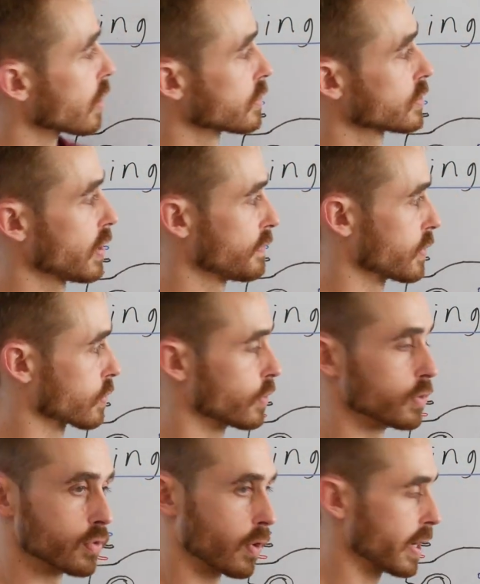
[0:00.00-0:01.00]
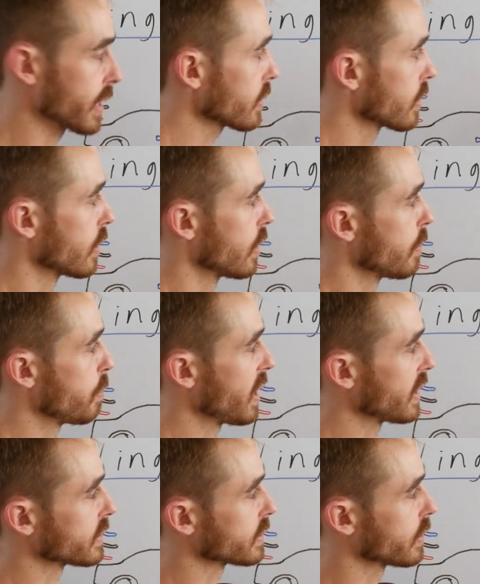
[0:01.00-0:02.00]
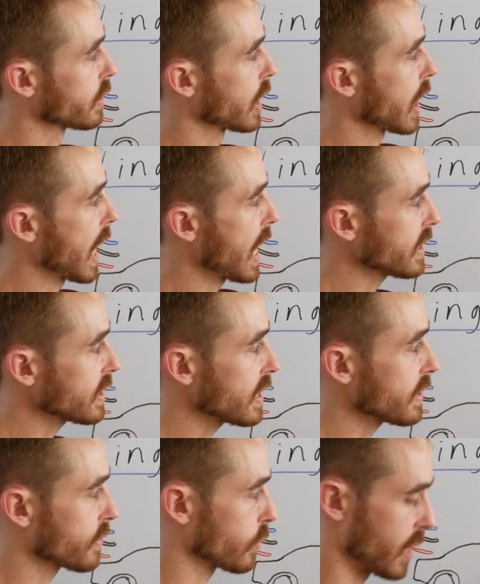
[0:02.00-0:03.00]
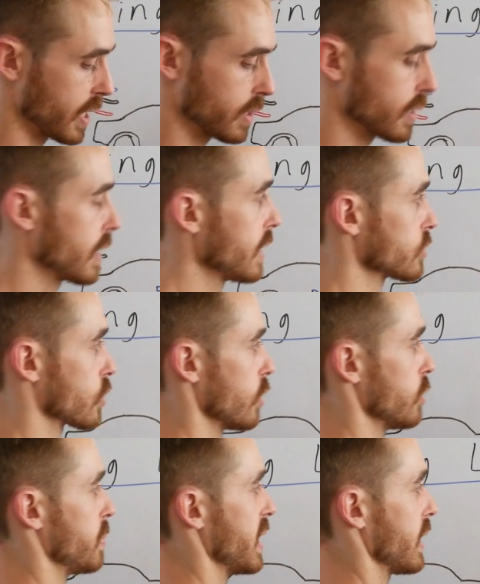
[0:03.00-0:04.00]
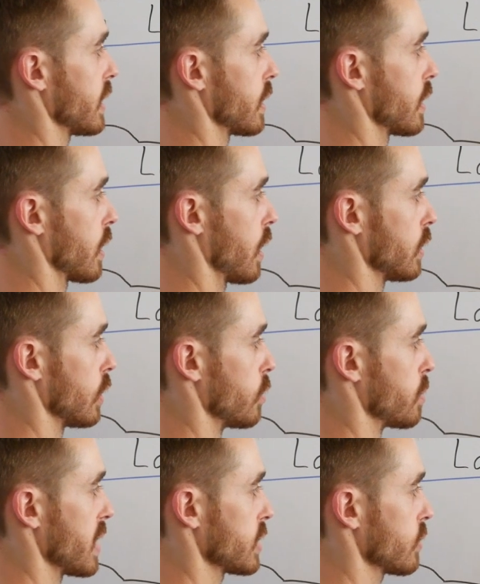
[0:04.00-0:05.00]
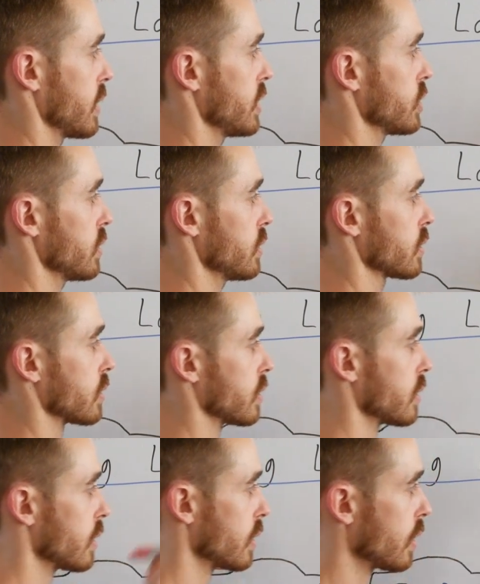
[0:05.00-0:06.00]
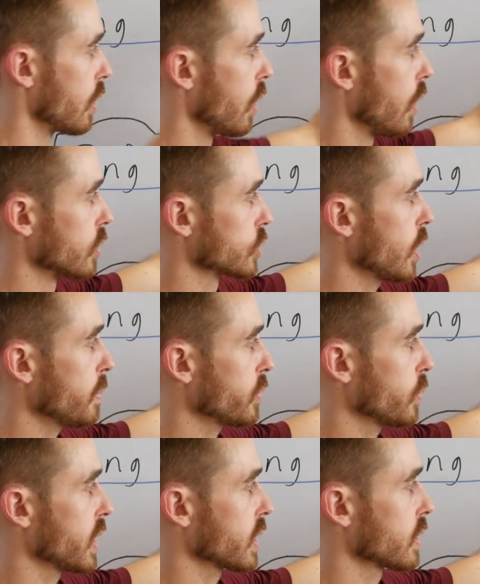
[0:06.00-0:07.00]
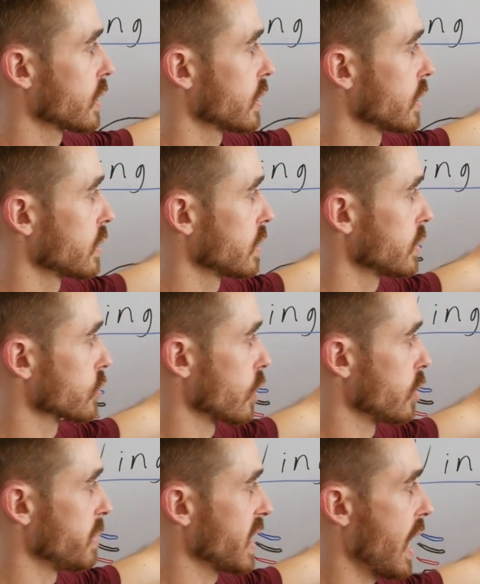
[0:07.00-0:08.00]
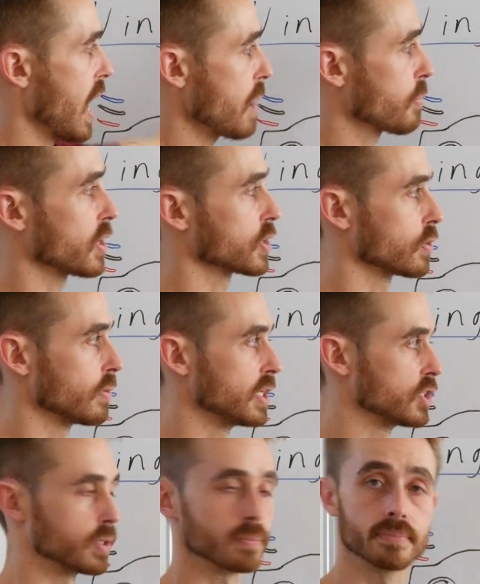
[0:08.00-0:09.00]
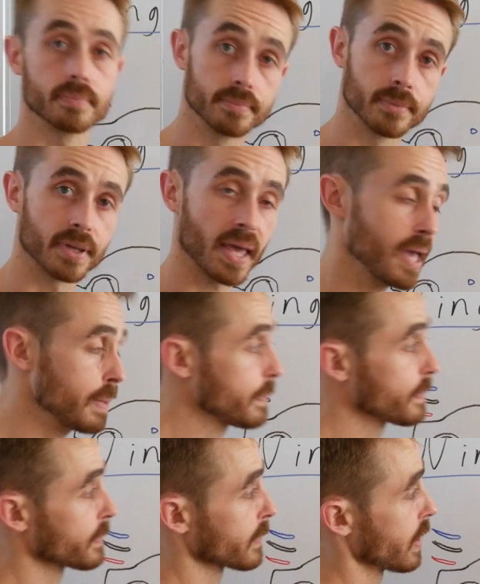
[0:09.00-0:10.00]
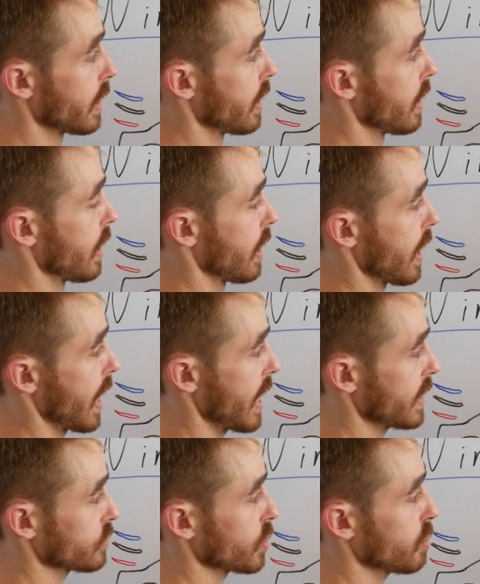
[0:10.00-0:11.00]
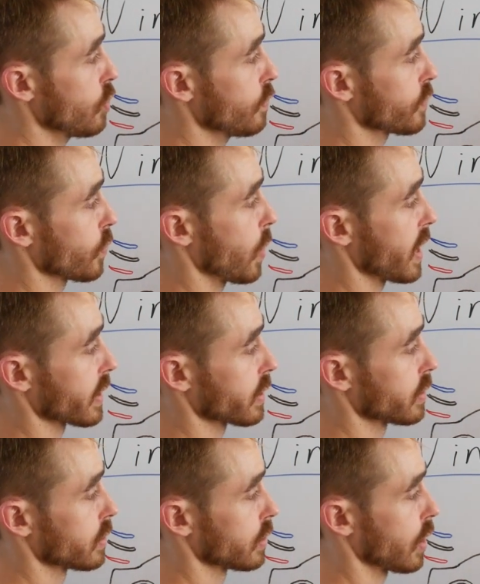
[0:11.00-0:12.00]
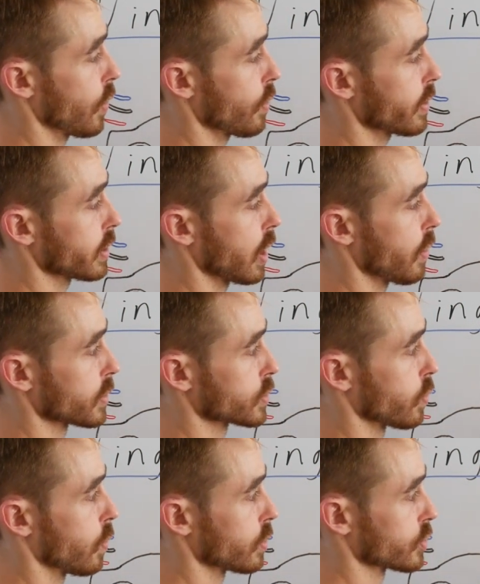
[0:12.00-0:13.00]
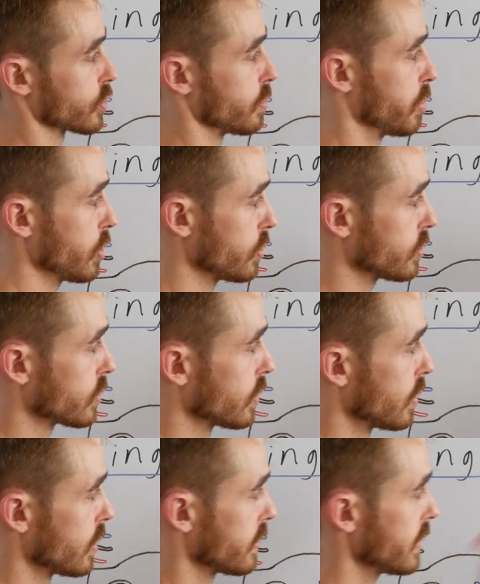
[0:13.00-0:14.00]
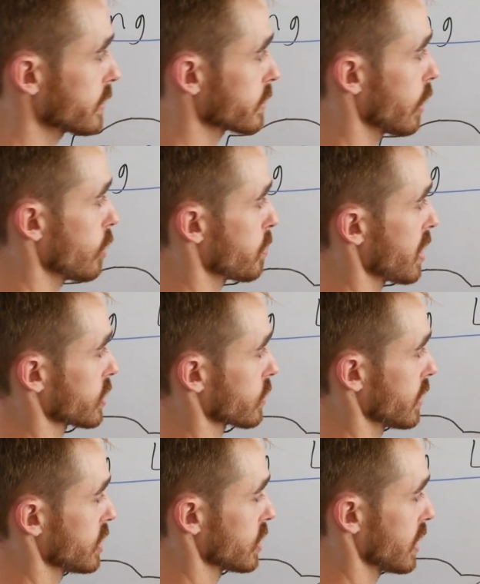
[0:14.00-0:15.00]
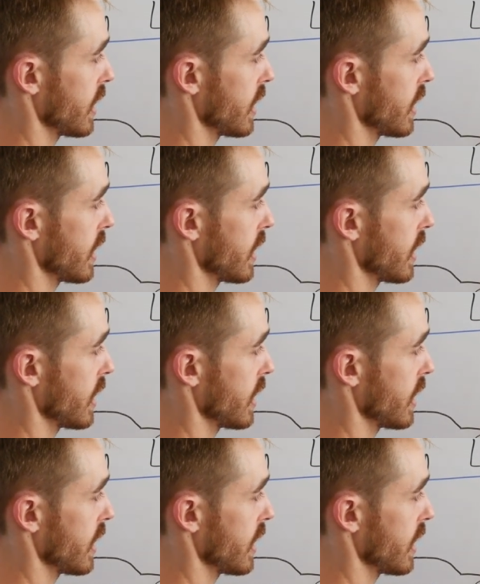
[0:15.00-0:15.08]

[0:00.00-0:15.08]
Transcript: sorry for the crude drawing, but underneath the wing is going to be a low pressure region. On top of the wing is going to be a high pressure region, okay? As we move the wing lower and lower towards the boot, this low pressure region